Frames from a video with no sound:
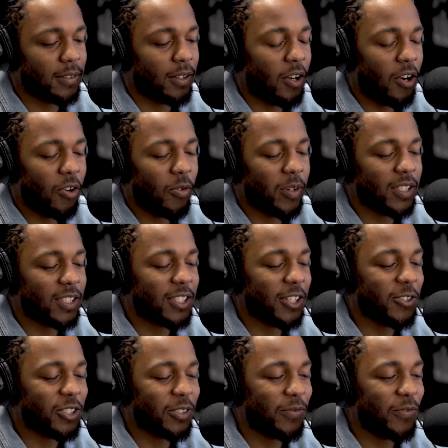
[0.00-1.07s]
always
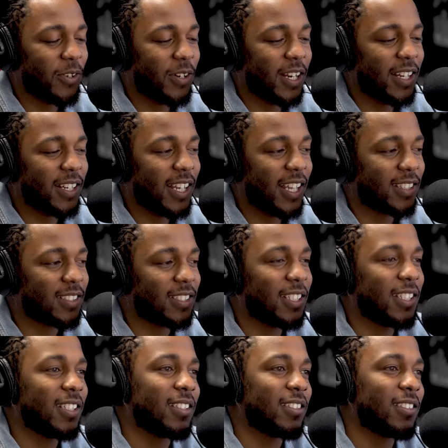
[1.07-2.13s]
searching for that next
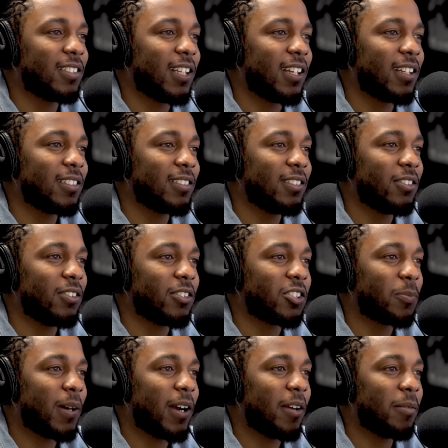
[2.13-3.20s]
thing that, you know,
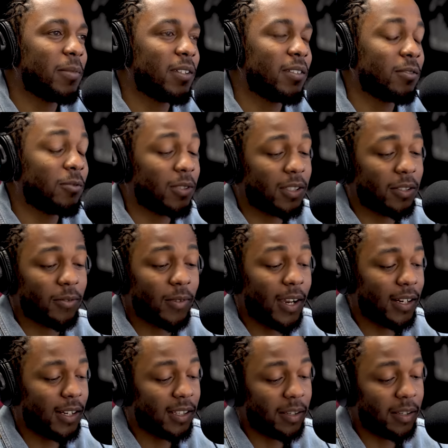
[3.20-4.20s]
inspired me within writing.